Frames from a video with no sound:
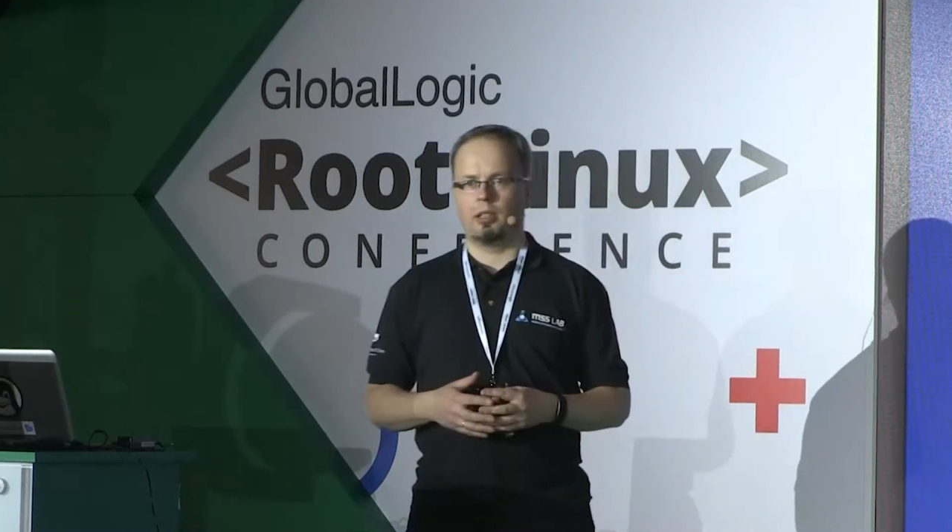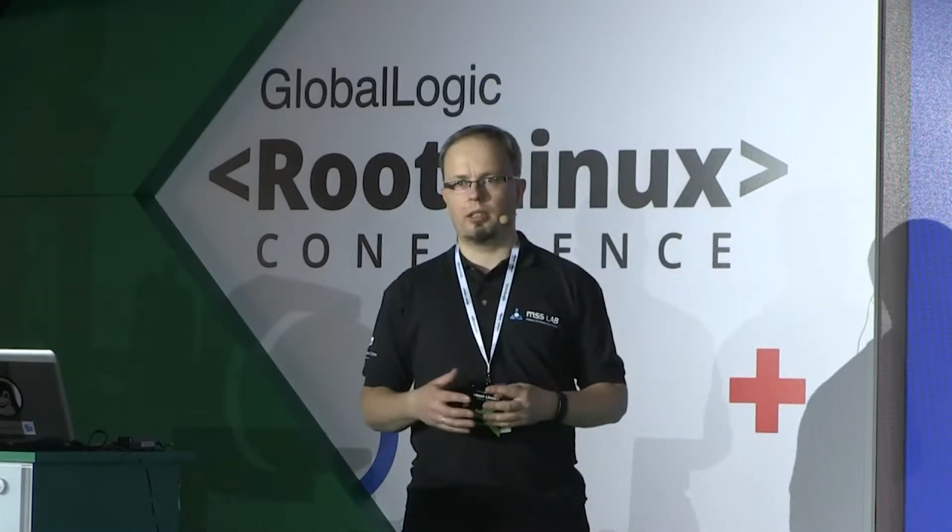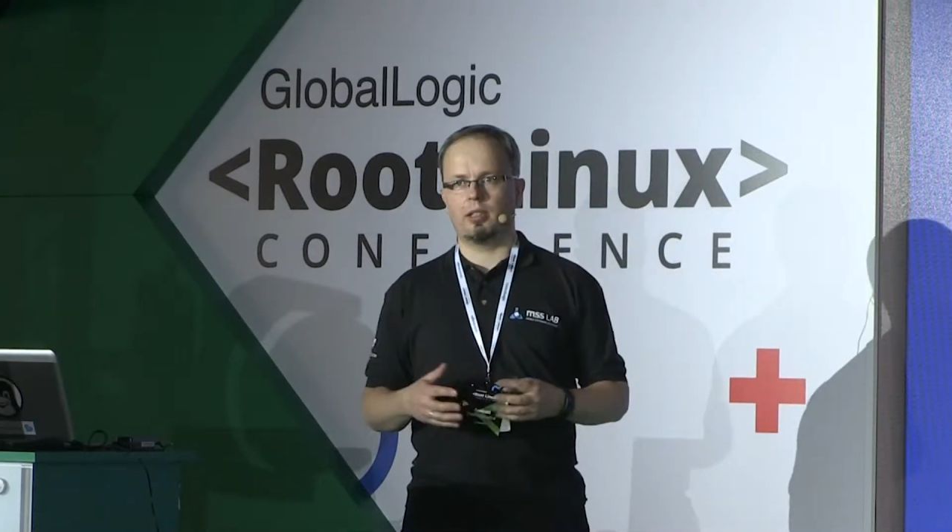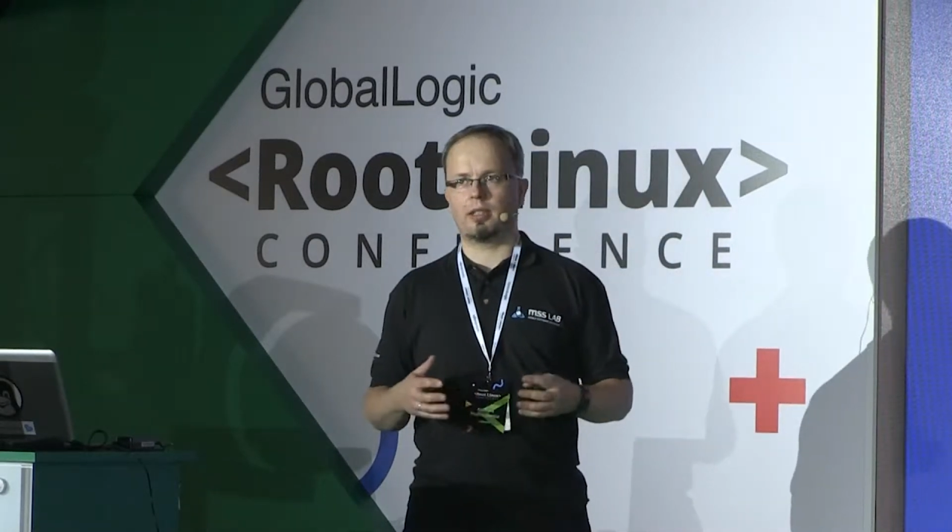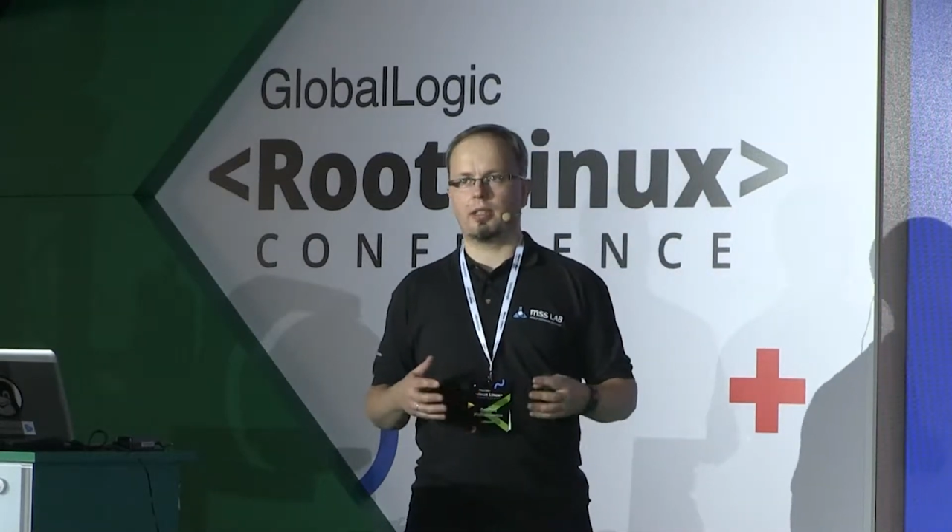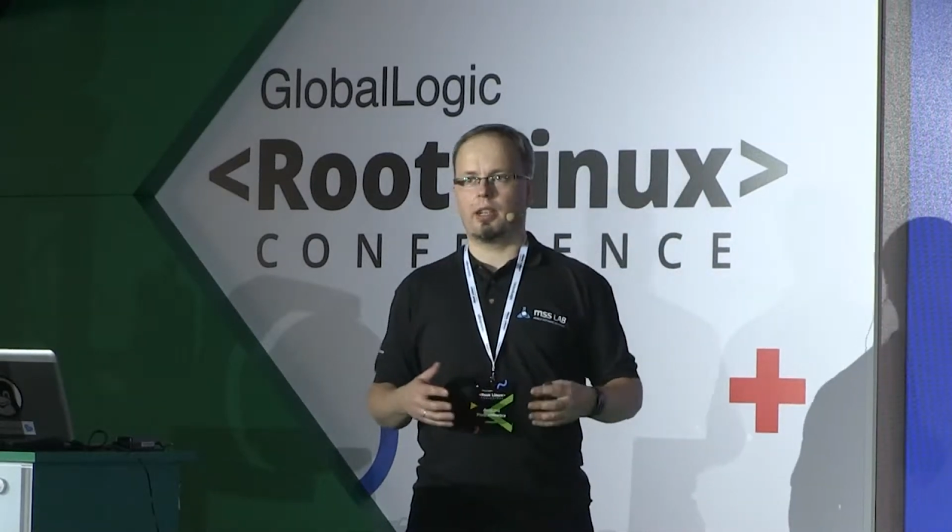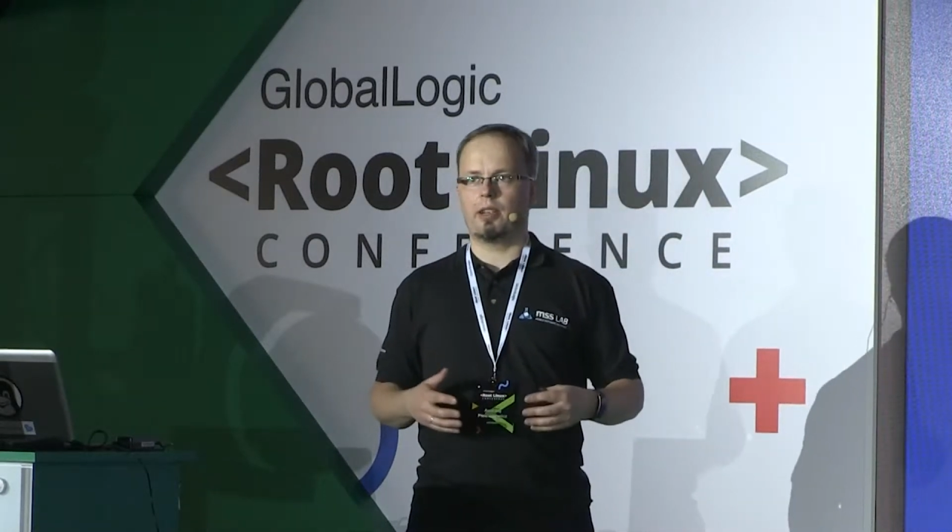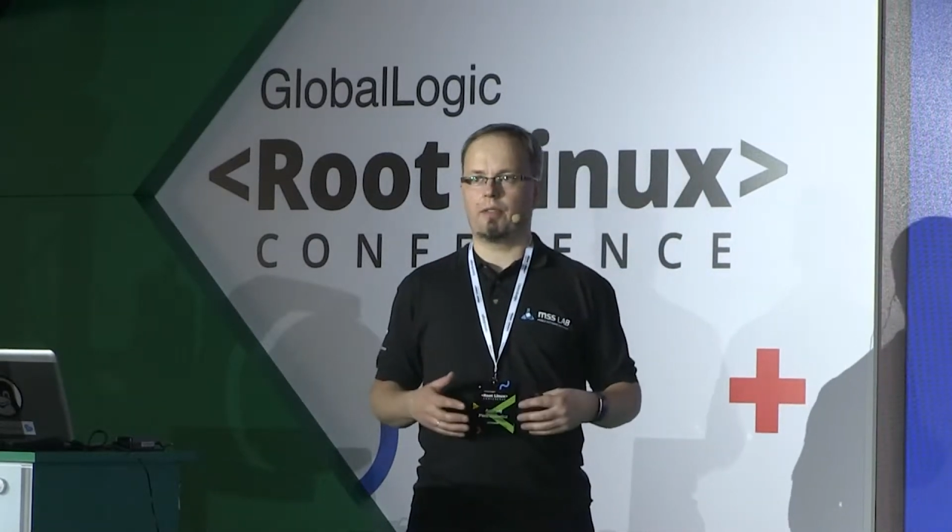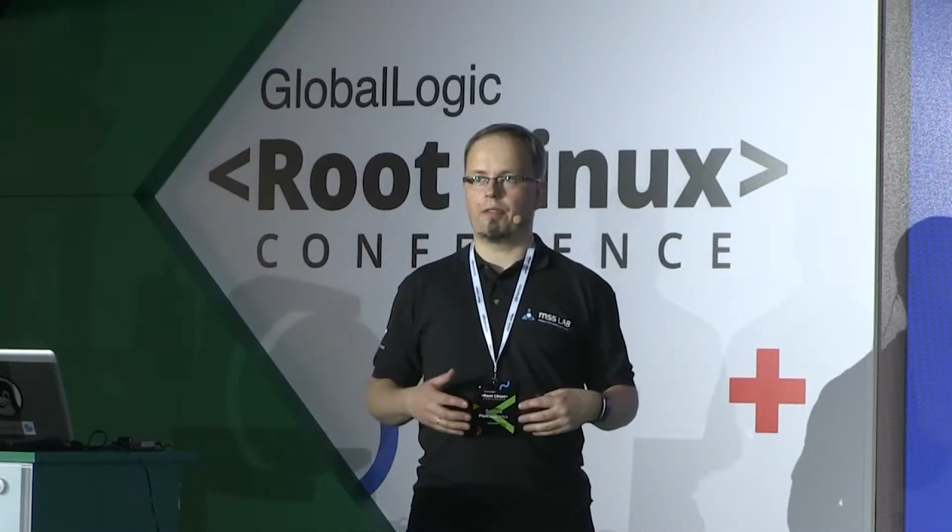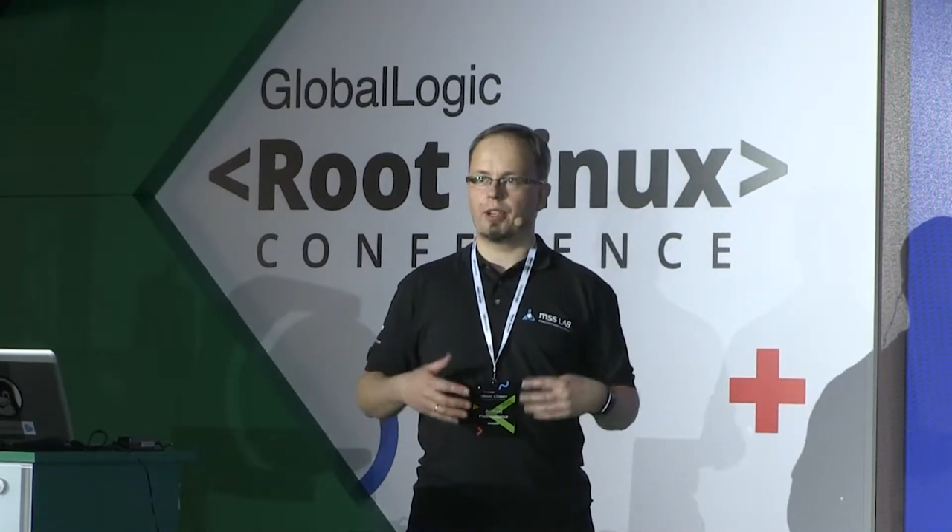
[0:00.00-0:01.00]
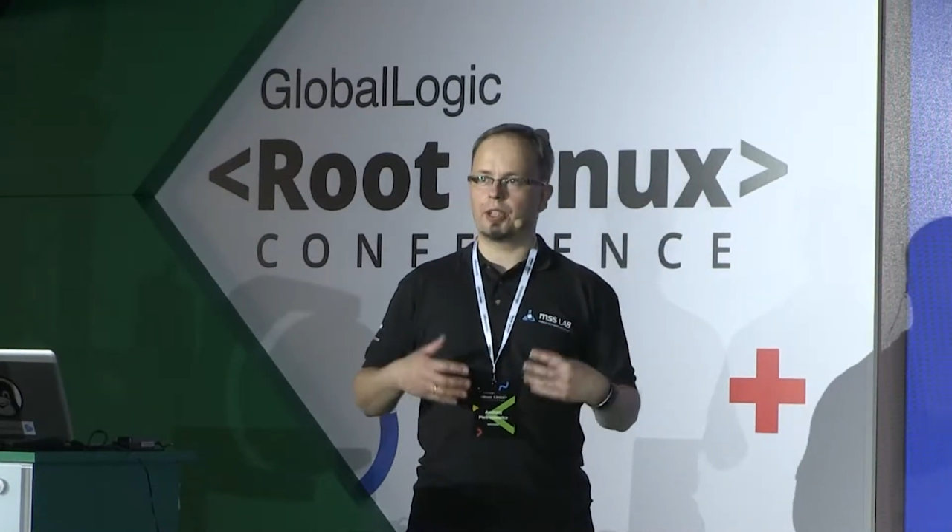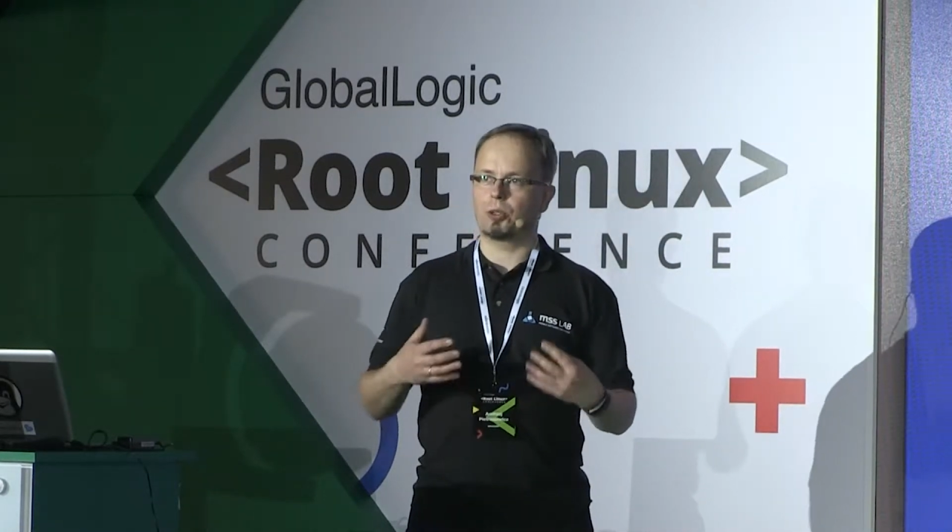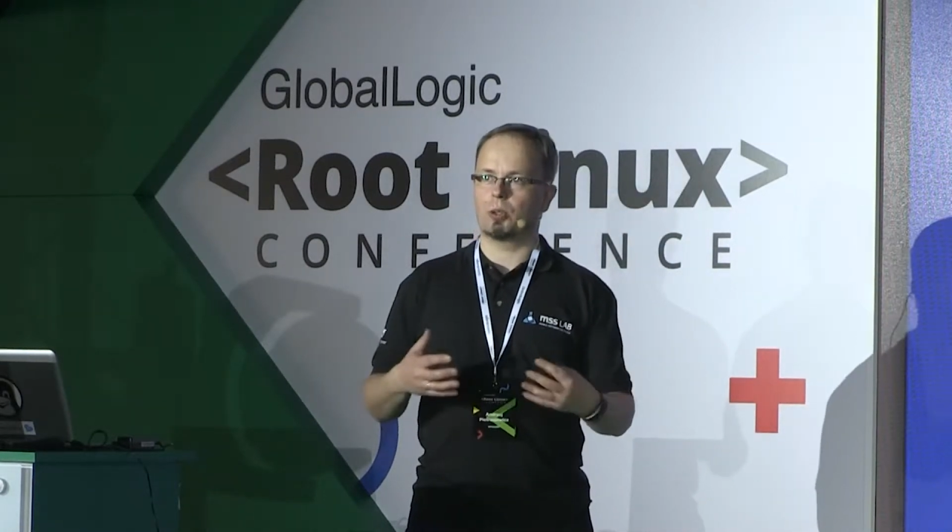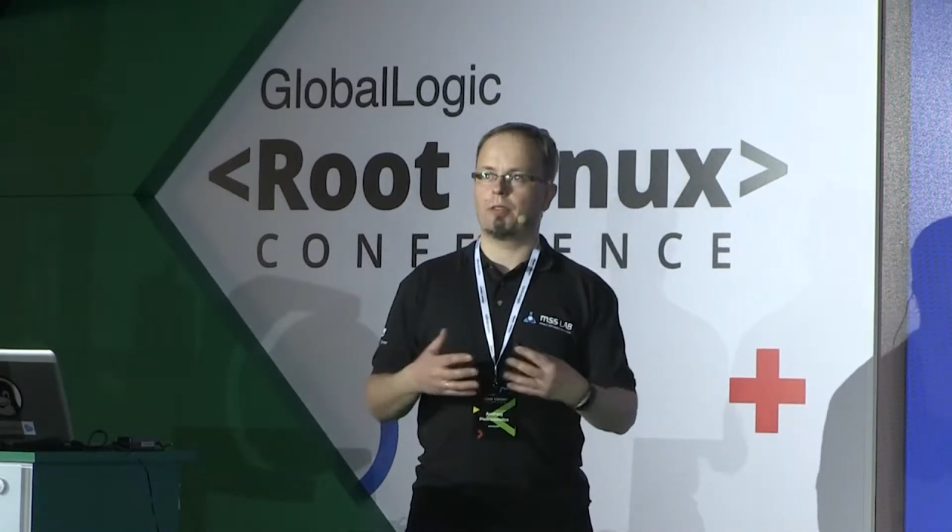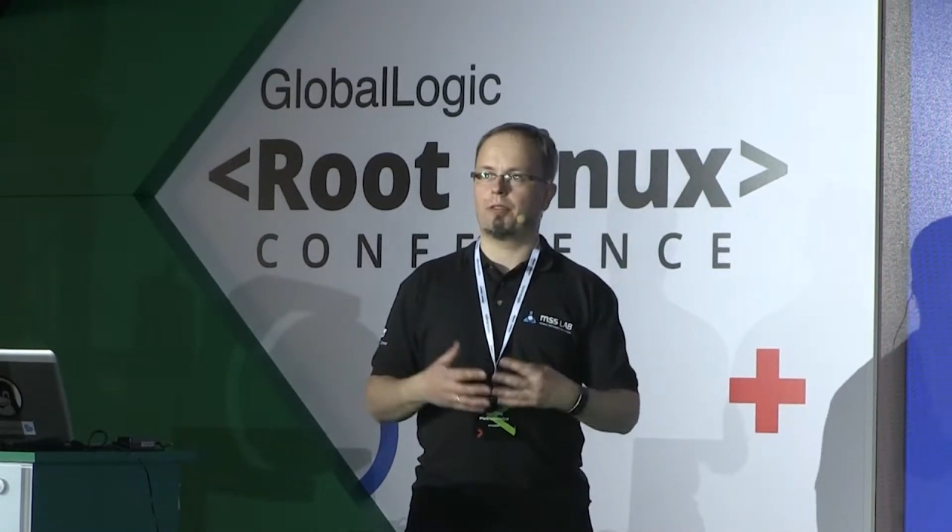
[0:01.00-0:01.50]
It is a
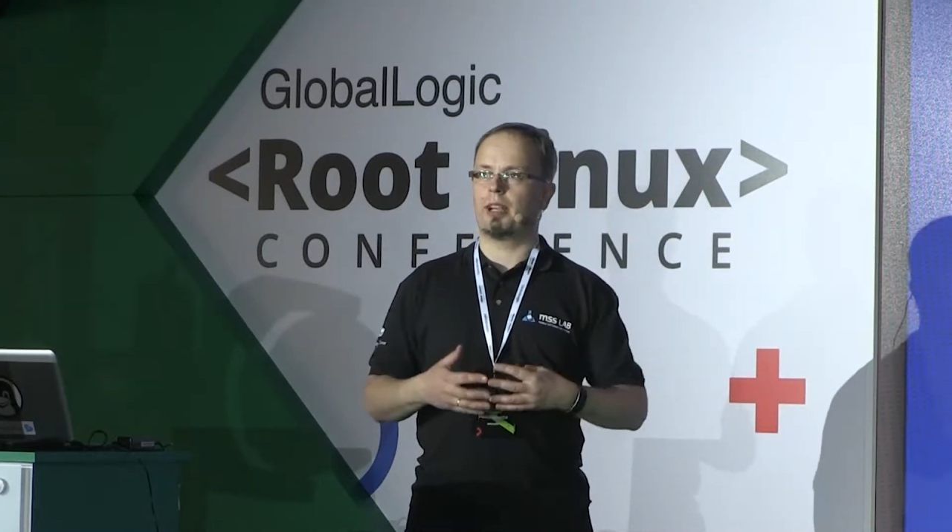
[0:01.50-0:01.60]
virtual